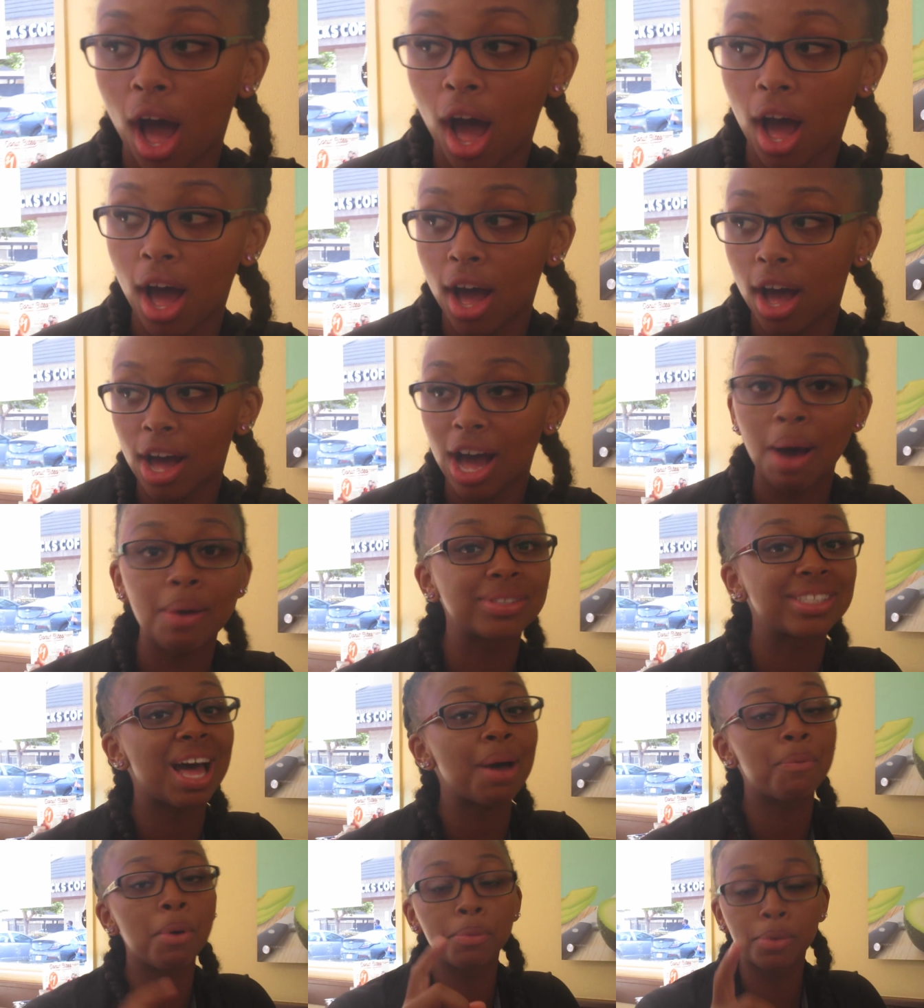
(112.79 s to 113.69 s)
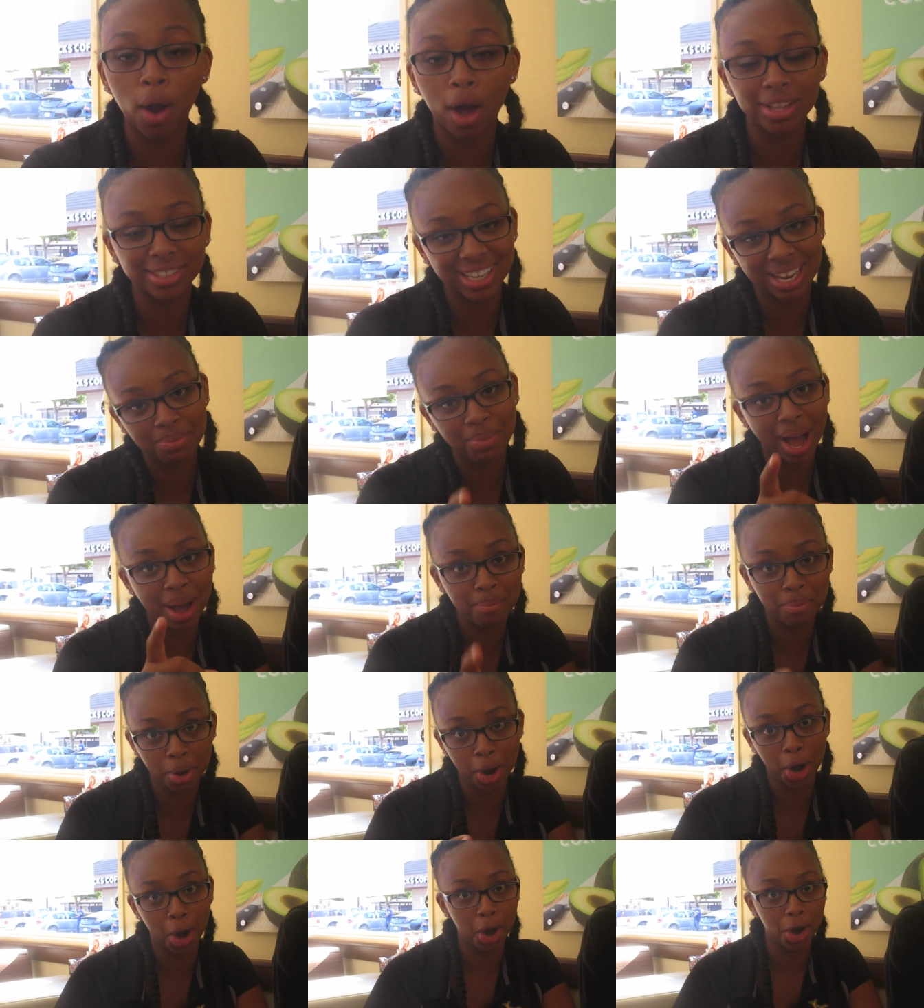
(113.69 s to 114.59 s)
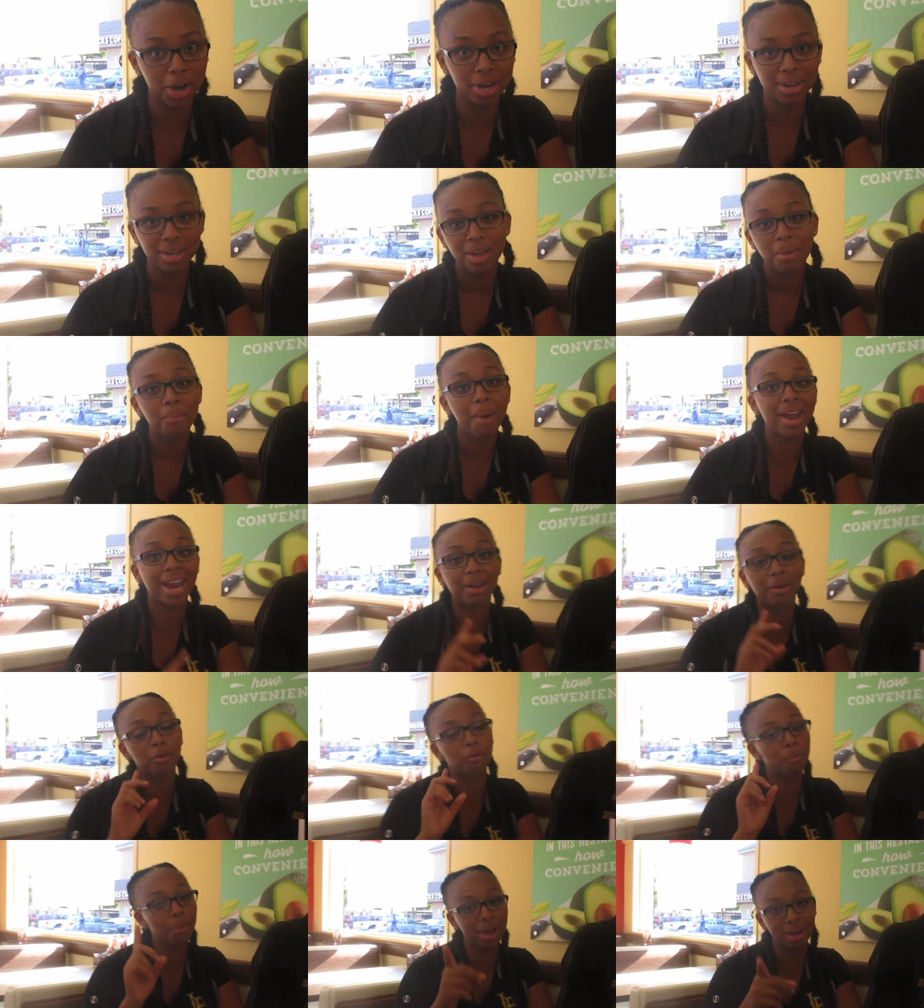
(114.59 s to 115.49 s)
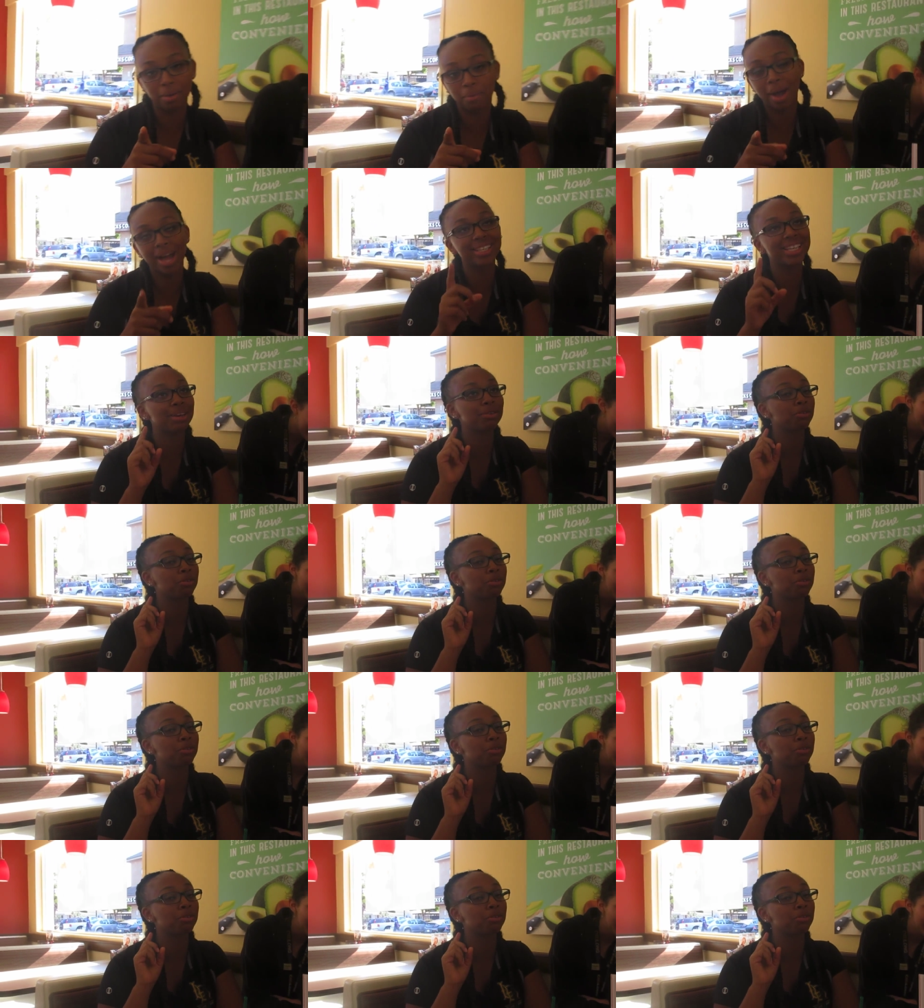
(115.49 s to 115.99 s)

Uh, I was not pooped on today by a bird. My day, went, my day